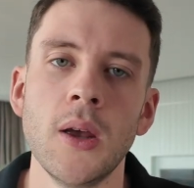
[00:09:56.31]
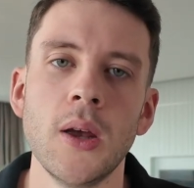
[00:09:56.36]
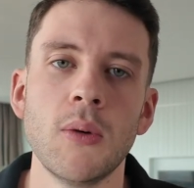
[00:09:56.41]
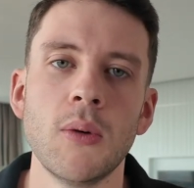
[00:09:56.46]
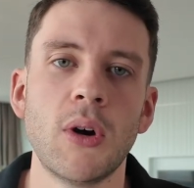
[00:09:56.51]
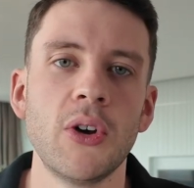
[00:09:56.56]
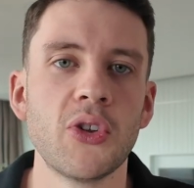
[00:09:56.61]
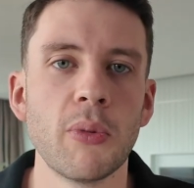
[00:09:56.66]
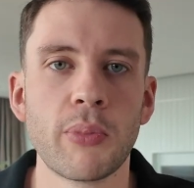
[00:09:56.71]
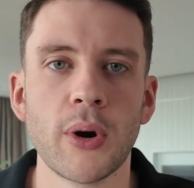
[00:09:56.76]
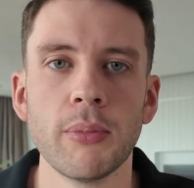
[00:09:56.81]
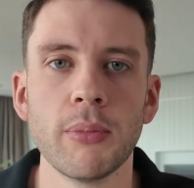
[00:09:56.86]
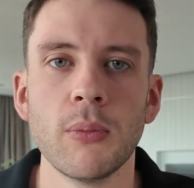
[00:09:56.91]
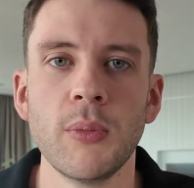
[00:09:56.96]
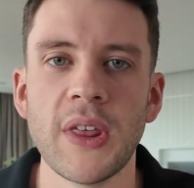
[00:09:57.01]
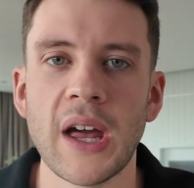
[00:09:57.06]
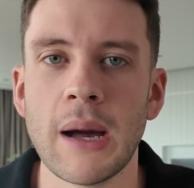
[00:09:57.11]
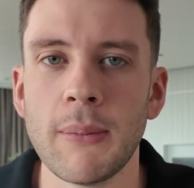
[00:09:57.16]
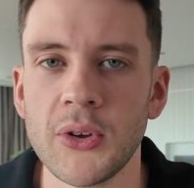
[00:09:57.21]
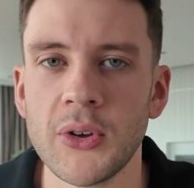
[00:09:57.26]
Whereas the problem
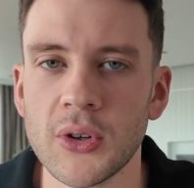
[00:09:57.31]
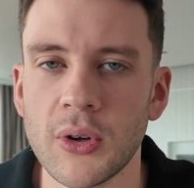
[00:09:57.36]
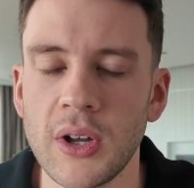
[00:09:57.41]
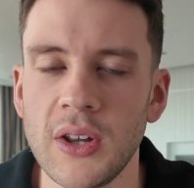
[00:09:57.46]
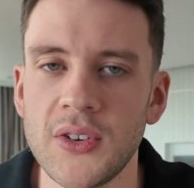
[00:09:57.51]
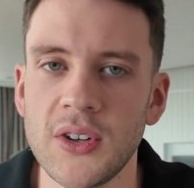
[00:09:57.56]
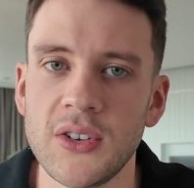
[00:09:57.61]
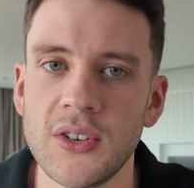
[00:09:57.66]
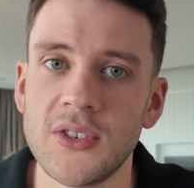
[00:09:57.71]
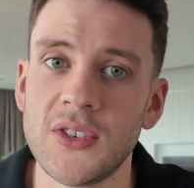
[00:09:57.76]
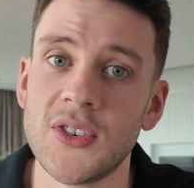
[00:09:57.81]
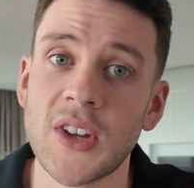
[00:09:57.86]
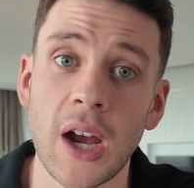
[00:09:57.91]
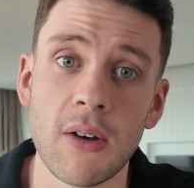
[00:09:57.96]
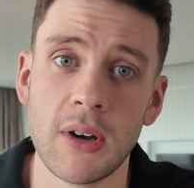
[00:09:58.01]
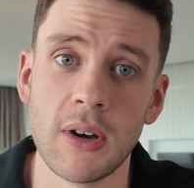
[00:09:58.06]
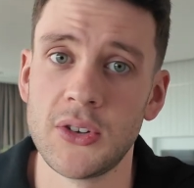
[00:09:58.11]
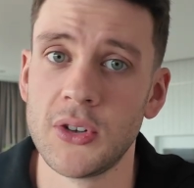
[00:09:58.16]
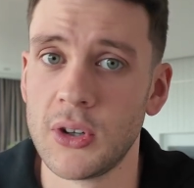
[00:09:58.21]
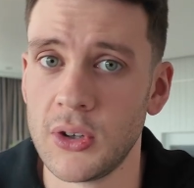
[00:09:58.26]
with Amazon is it's
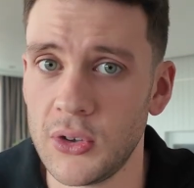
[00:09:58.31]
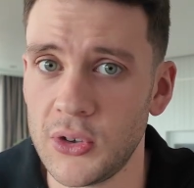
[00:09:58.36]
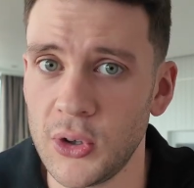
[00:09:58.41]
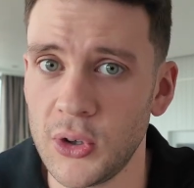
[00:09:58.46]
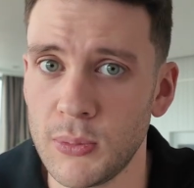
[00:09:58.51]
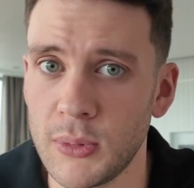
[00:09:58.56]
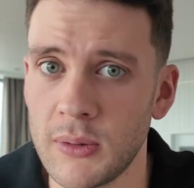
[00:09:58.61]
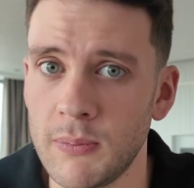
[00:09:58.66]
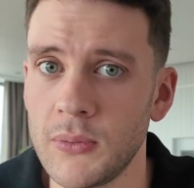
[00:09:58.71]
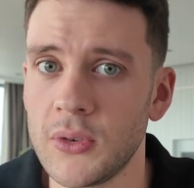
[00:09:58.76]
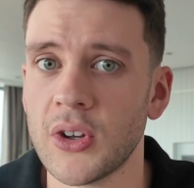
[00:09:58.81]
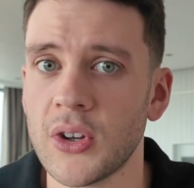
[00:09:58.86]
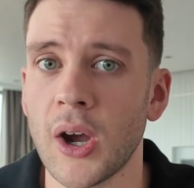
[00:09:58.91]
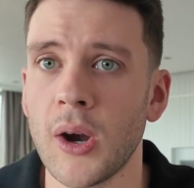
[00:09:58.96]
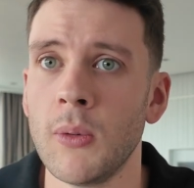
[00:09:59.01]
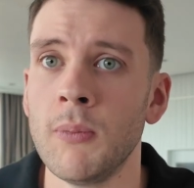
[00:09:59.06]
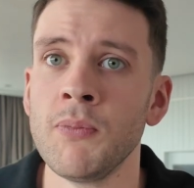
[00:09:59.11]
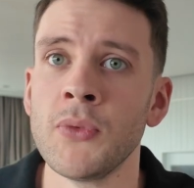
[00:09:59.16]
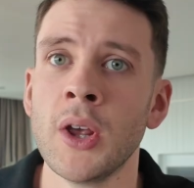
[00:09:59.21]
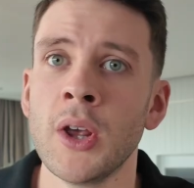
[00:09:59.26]
direct to consumer.
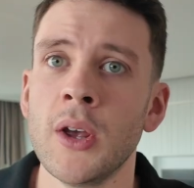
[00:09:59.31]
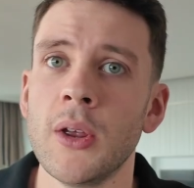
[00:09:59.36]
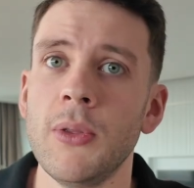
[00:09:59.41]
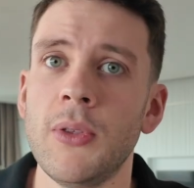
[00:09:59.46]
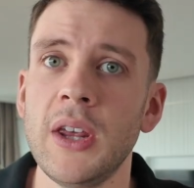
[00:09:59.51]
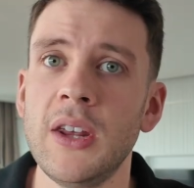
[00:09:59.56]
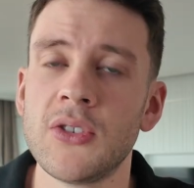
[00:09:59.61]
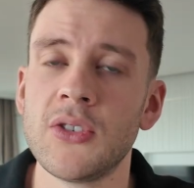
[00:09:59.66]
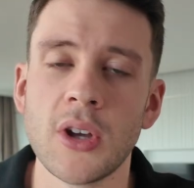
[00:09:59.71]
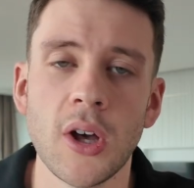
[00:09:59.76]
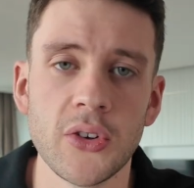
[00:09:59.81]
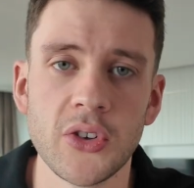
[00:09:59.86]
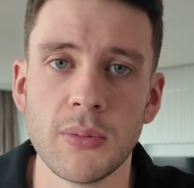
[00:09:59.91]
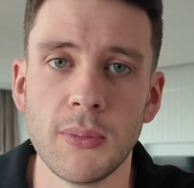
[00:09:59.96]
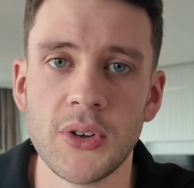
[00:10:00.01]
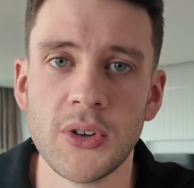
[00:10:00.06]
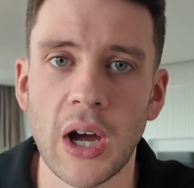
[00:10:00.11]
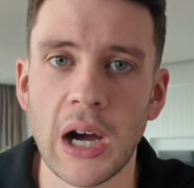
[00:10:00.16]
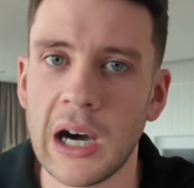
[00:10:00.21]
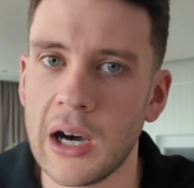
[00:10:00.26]
So these
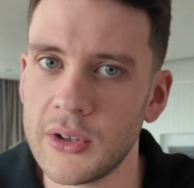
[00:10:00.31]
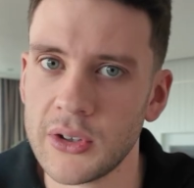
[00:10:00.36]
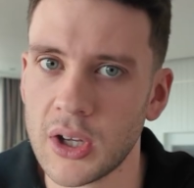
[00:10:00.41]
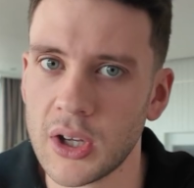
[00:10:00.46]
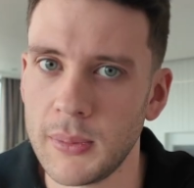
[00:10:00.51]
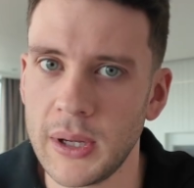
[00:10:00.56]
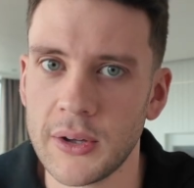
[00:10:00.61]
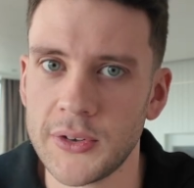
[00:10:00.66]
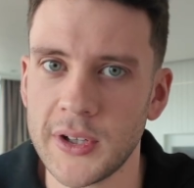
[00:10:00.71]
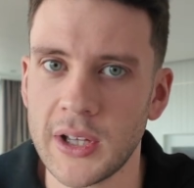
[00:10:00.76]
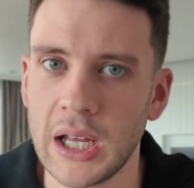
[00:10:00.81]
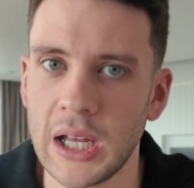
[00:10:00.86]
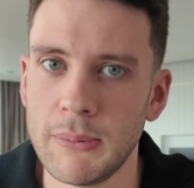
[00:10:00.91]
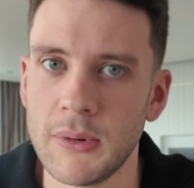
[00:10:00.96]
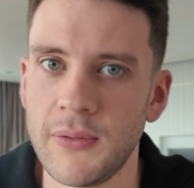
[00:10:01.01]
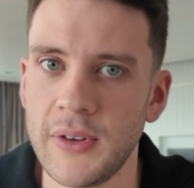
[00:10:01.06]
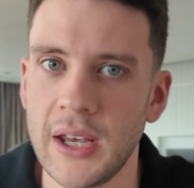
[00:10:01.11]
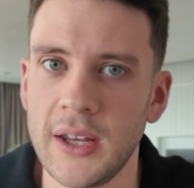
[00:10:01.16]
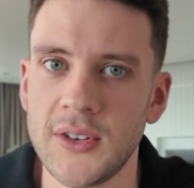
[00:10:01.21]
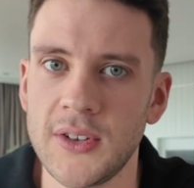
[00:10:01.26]
customers aren't going to be able to claim
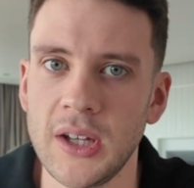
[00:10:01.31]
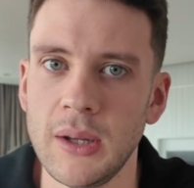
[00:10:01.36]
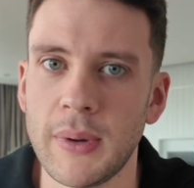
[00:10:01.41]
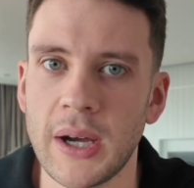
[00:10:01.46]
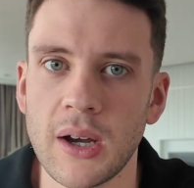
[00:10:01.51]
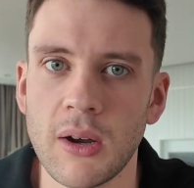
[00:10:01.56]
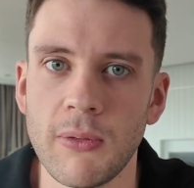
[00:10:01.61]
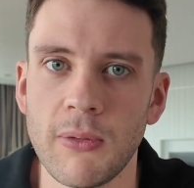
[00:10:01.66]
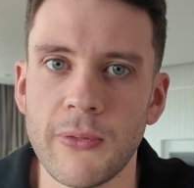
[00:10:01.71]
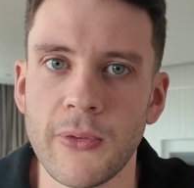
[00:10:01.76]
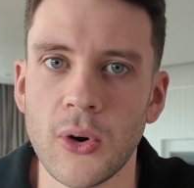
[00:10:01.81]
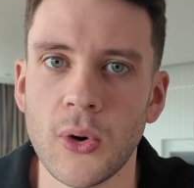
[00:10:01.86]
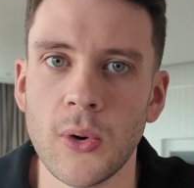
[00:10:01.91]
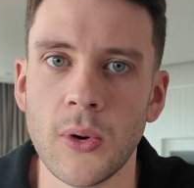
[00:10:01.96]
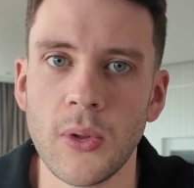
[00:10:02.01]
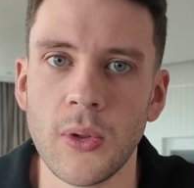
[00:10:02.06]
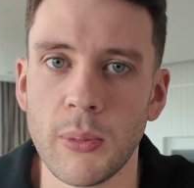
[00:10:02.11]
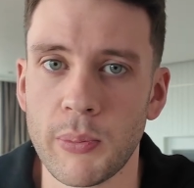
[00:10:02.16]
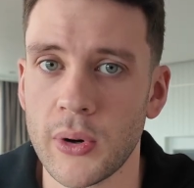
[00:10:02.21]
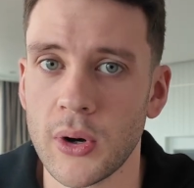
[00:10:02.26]
the VAT back
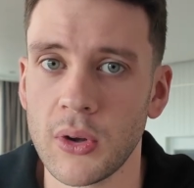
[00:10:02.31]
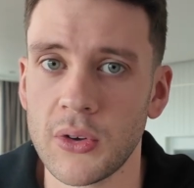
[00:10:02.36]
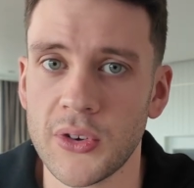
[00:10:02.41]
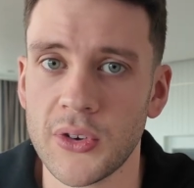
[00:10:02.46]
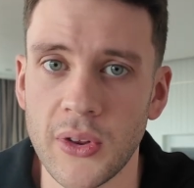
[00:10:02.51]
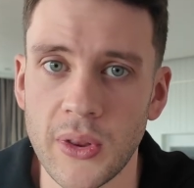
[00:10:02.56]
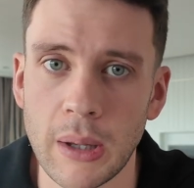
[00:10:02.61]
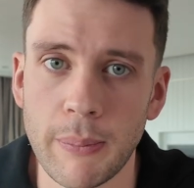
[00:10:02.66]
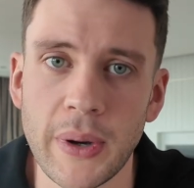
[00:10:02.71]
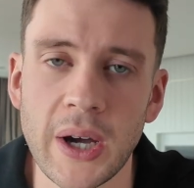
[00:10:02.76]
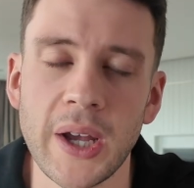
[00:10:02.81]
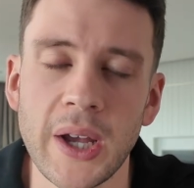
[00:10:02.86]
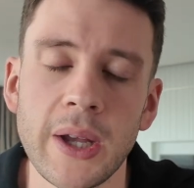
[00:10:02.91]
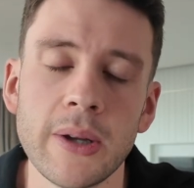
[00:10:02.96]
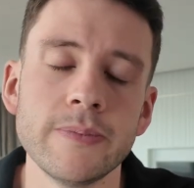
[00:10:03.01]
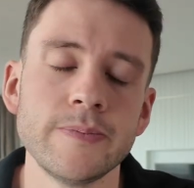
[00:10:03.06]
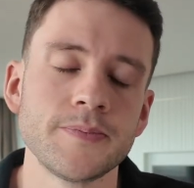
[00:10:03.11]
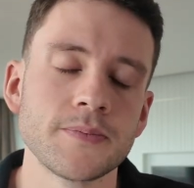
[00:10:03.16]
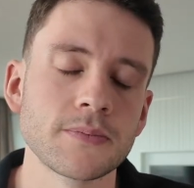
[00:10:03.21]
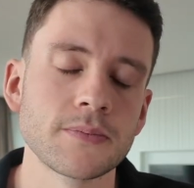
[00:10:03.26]
for the products that they're buying.
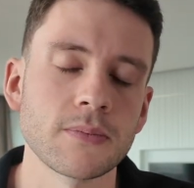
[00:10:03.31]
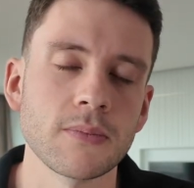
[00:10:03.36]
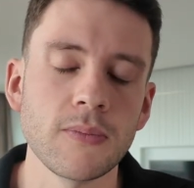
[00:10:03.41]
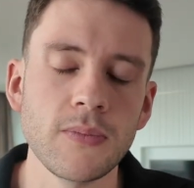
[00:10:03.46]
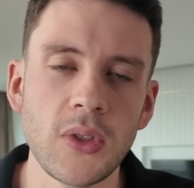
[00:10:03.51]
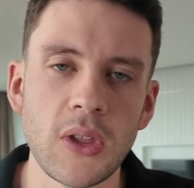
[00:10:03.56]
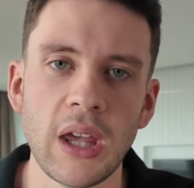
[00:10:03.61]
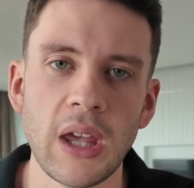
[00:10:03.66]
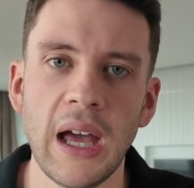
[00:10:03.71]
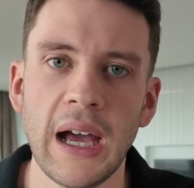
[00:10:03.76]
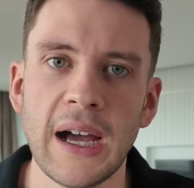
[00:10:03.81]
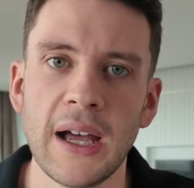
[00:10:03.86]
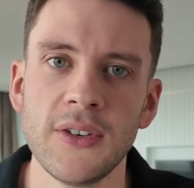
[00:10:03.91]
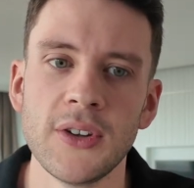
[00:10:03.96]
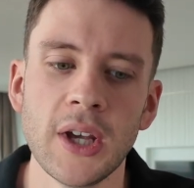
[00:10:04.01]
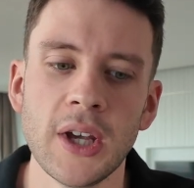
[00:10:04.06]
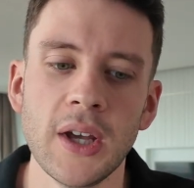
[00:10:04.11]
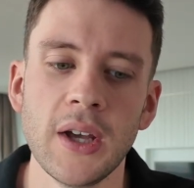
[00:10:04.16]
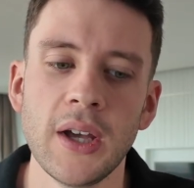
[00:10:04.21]
And